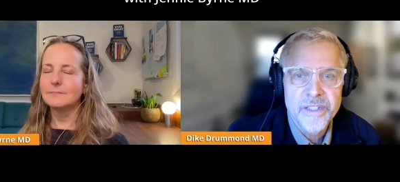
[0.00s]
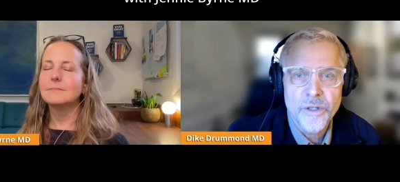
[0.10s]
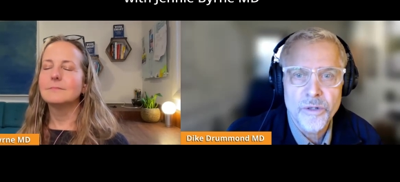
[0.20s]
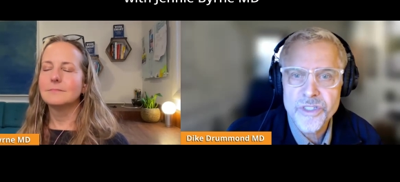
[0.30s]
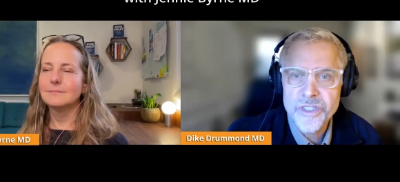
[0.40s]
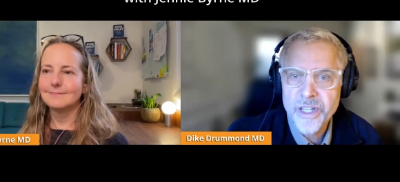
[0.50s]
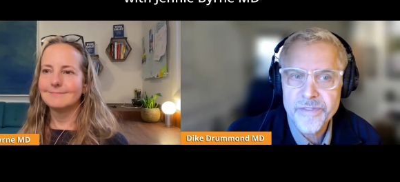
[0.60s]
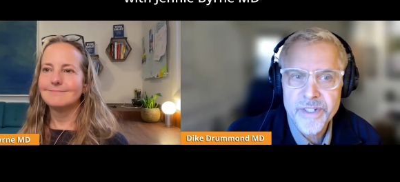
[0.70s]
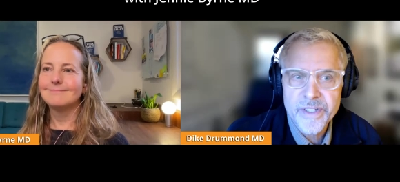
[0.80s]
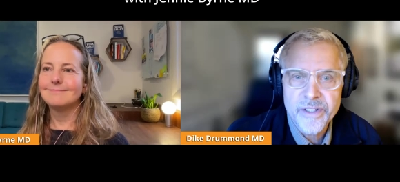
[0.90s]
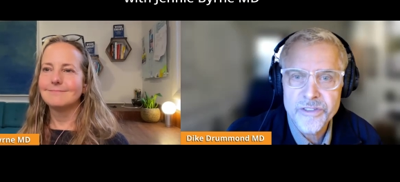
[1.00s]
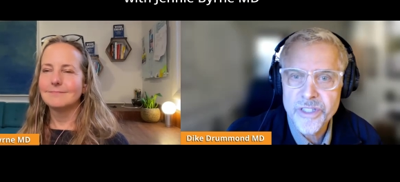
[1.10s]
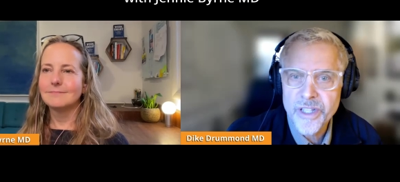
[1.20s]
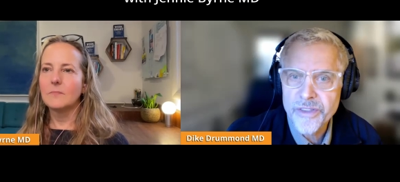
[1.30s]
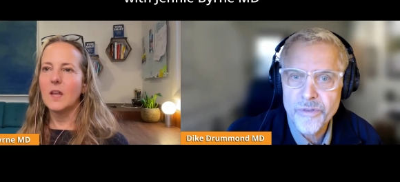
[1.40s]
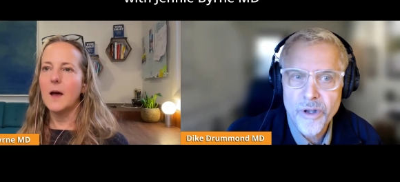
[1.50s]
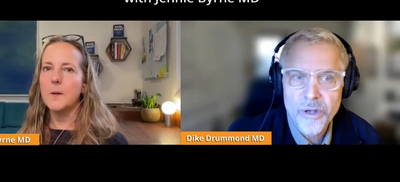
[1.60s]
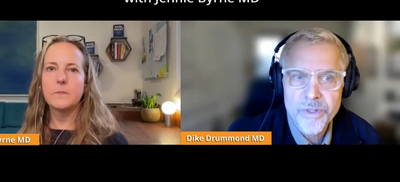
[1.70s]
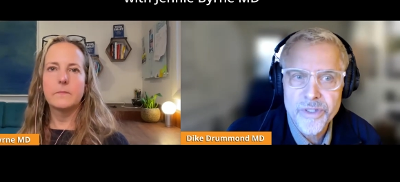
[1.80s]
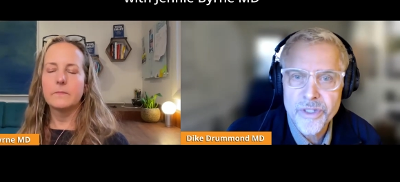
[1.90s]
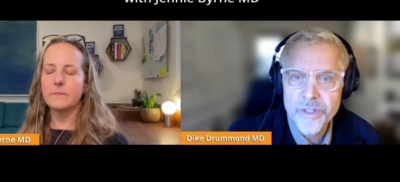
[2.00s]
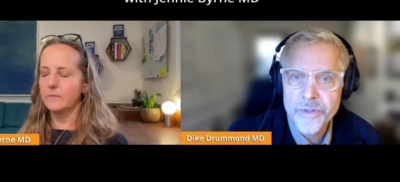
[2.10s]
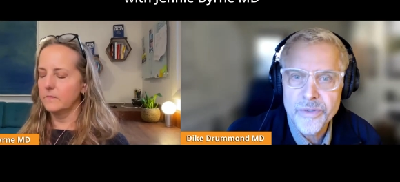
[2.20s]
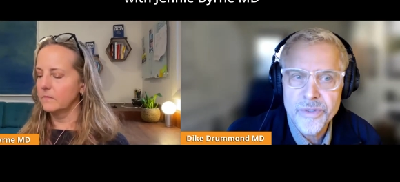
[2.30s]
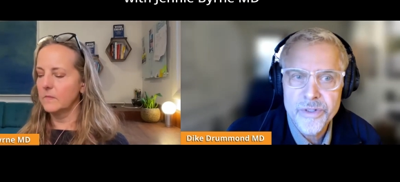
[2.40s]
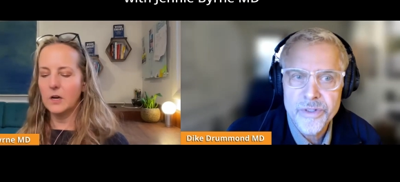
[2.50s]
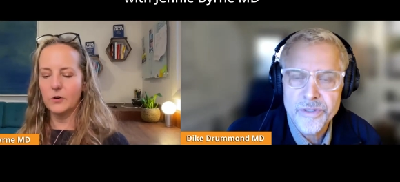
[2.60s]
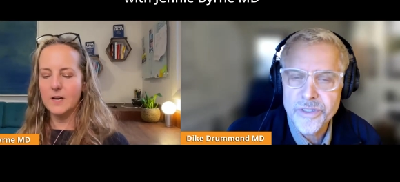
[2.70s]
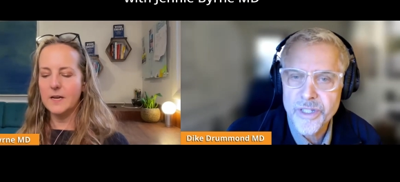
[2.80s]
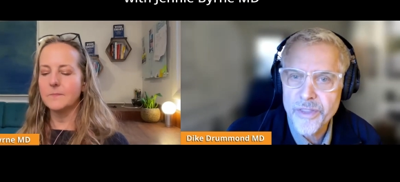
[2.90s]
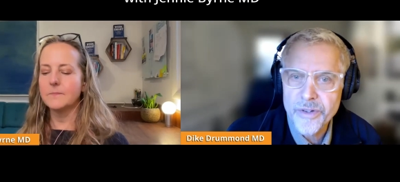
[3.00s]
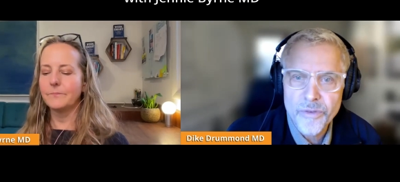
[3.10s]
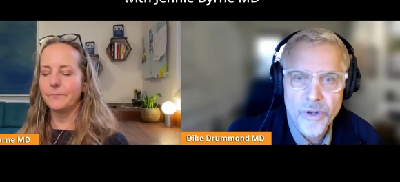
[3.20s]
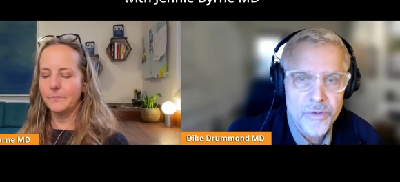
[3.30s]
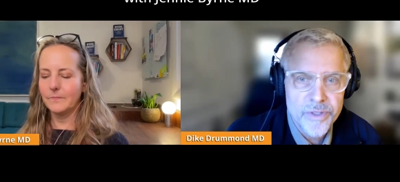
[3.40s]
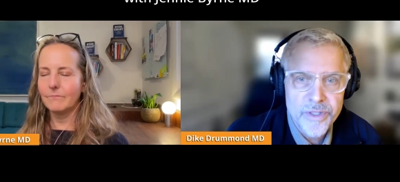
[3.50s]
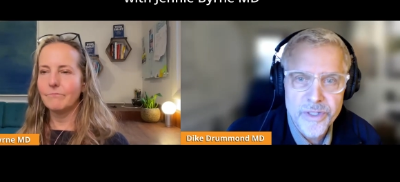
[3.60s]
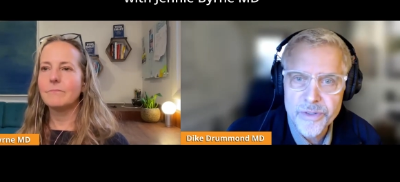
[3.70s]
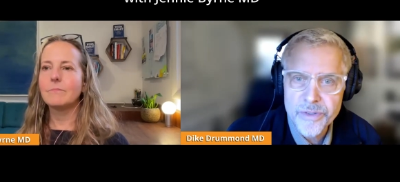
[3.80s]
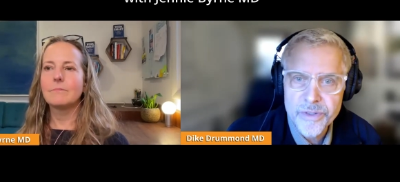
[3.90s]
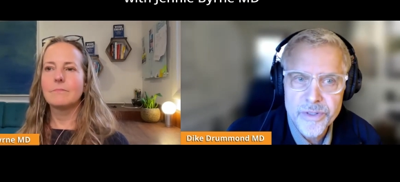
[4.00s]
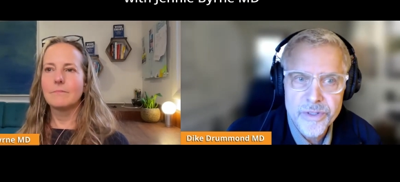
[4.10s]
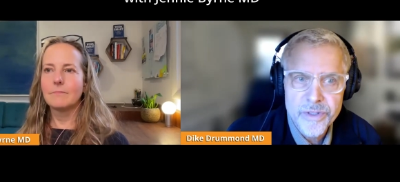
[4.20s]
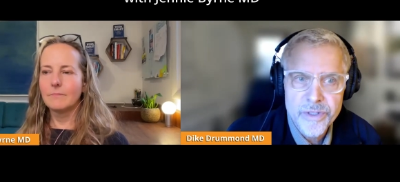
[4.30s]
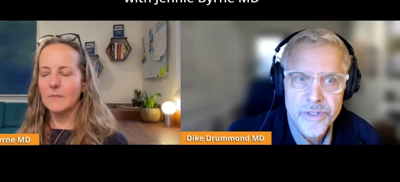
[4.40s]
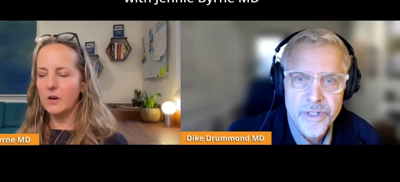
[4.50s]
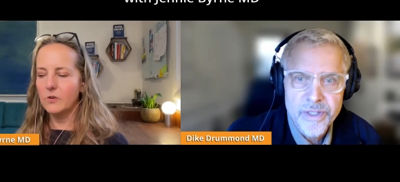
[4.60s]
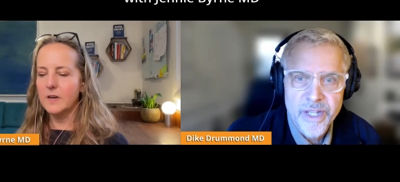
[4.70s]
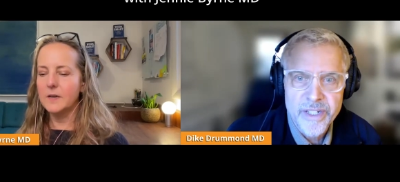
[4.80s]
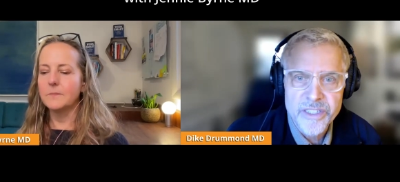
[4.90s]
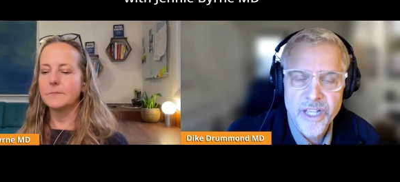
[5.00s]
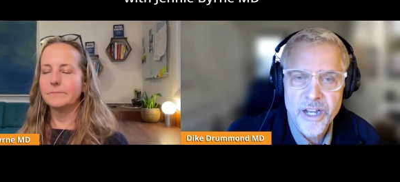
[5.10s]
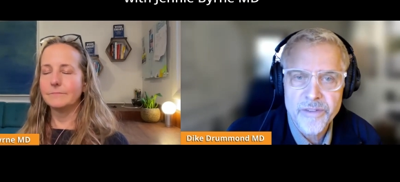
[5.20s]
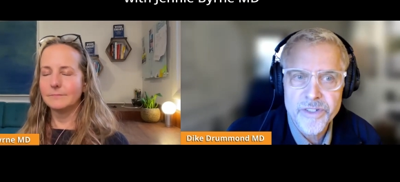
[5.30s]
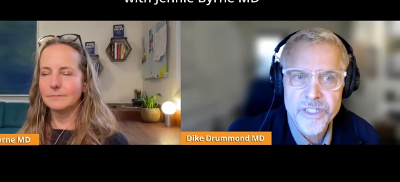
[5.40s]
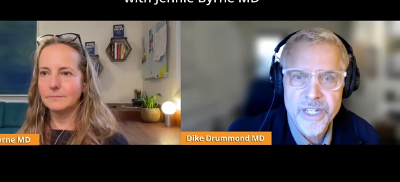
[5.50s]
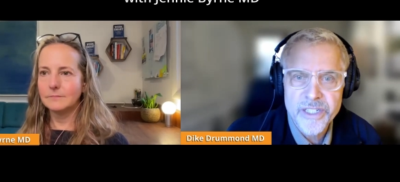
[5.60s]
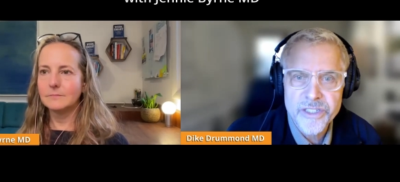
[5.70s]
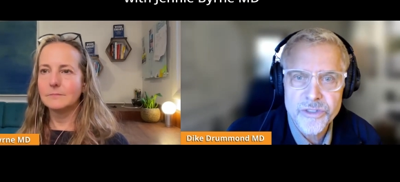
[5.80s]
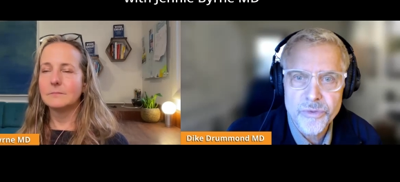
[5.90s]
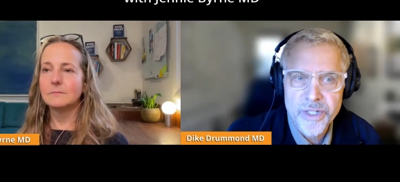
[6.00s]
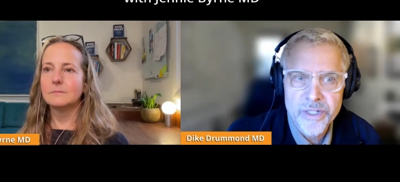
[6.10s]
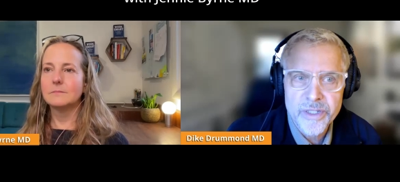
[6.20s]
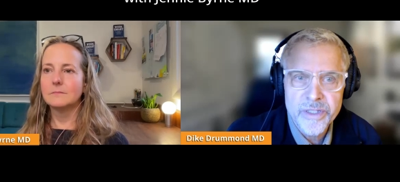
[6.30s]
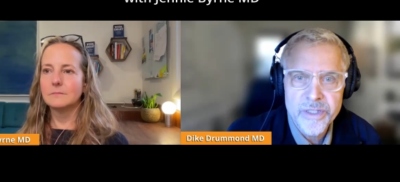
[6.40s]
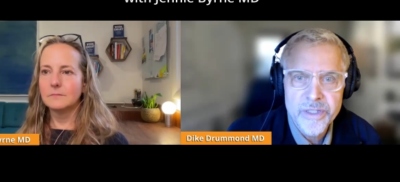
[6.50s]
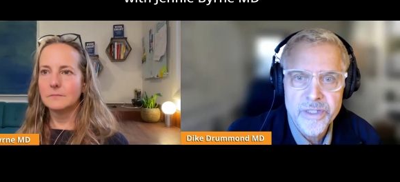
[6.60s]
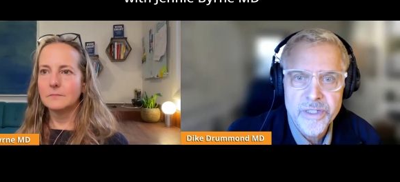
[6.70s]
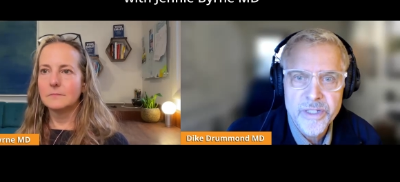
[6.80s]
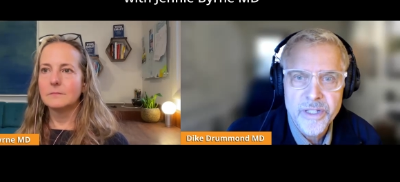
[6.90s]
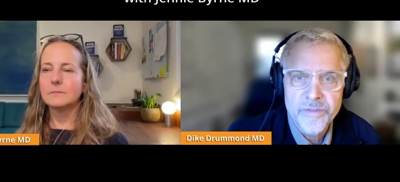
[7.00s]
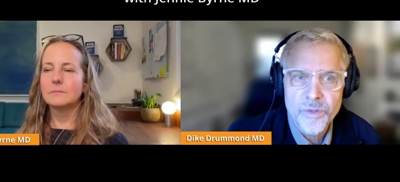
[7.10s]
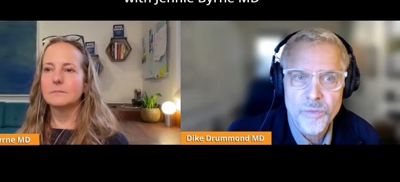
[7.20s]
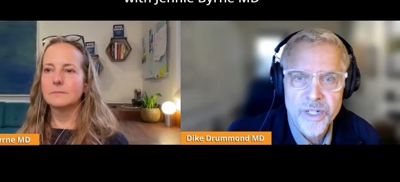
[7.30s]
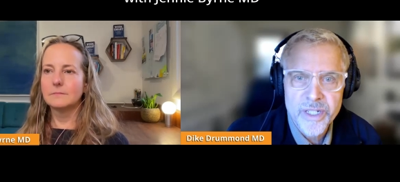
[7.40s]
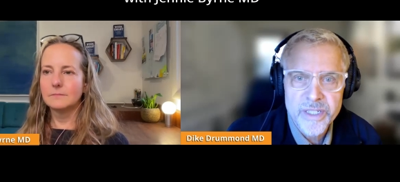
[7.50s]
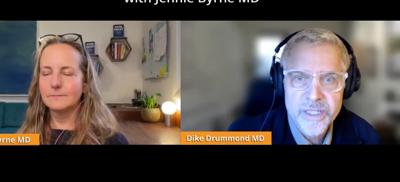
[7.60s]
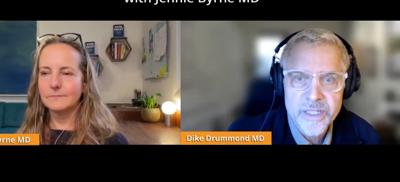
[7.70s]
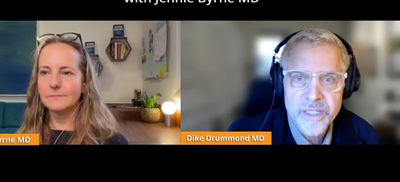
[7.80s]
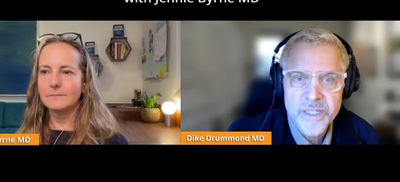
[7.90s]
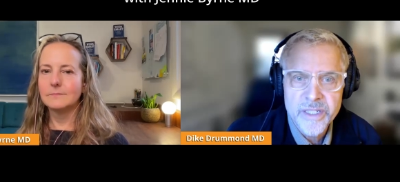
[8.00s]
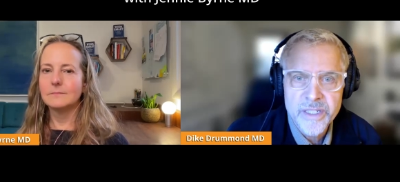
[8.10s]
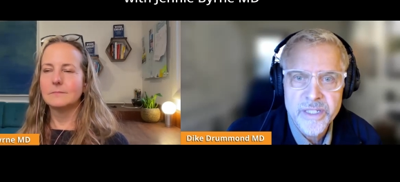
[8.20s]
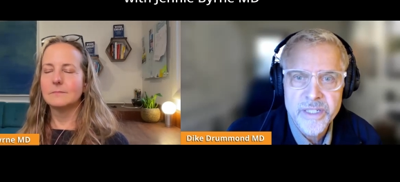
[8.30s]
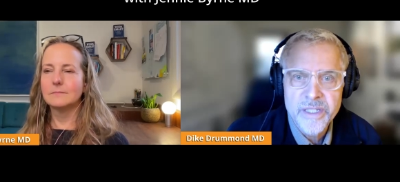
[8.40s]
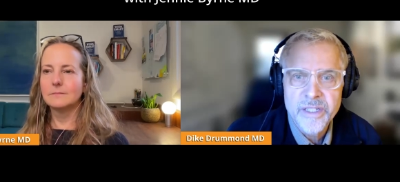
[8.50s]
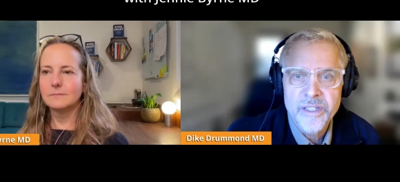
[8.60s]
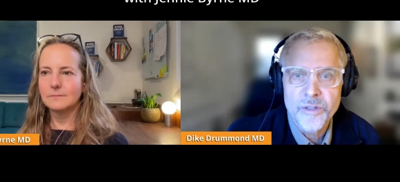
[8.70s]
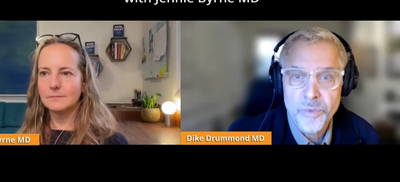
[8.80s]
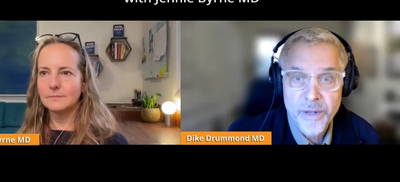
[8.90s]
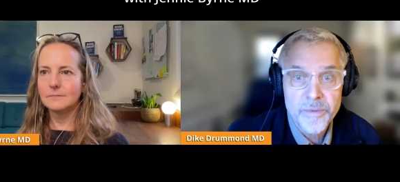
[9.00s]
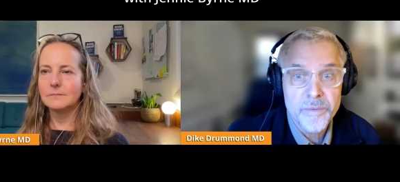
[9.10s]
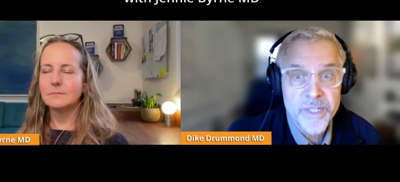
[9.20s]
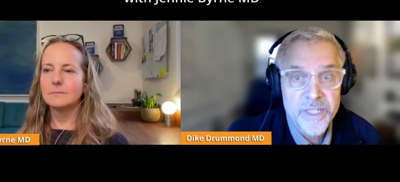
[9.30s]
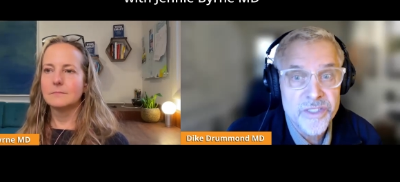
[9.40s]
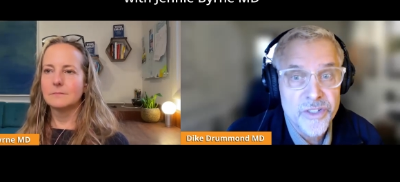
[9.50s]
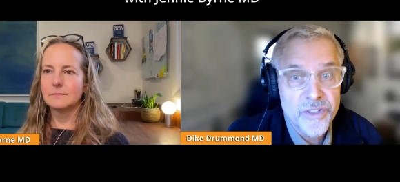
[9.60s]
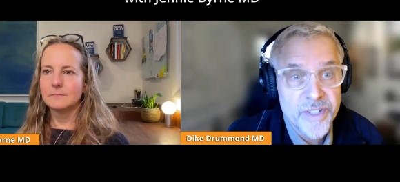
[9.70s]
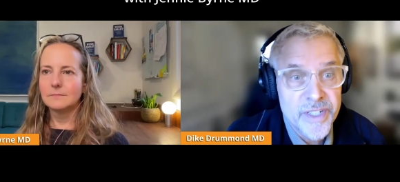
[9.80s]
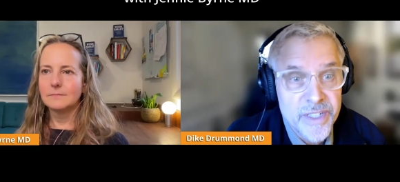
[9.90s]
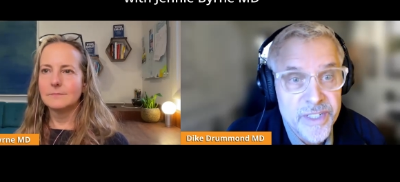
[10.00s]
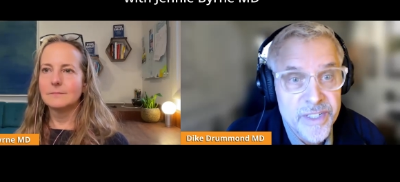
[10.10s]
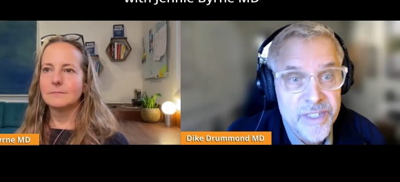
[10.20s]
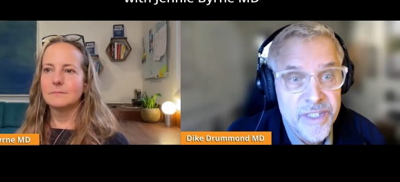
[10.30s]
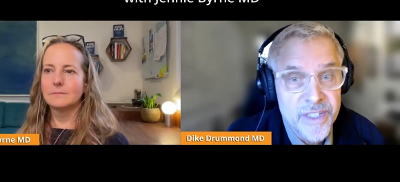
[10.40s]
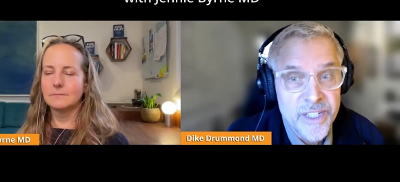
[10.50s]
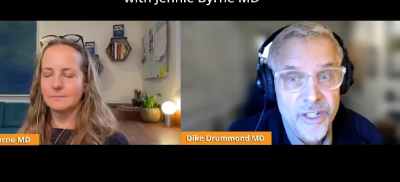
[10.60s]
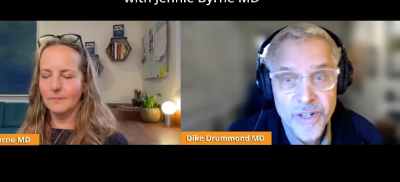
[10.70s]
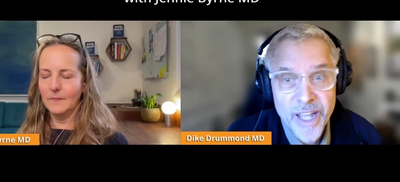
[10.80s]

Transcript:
Speaker 1: Don't stuff it. There's nothing yeah. wrong with you. Agree. Nothing wrong with you. Agree. That desire for change is real. If you want it, you probably deserve it. You don't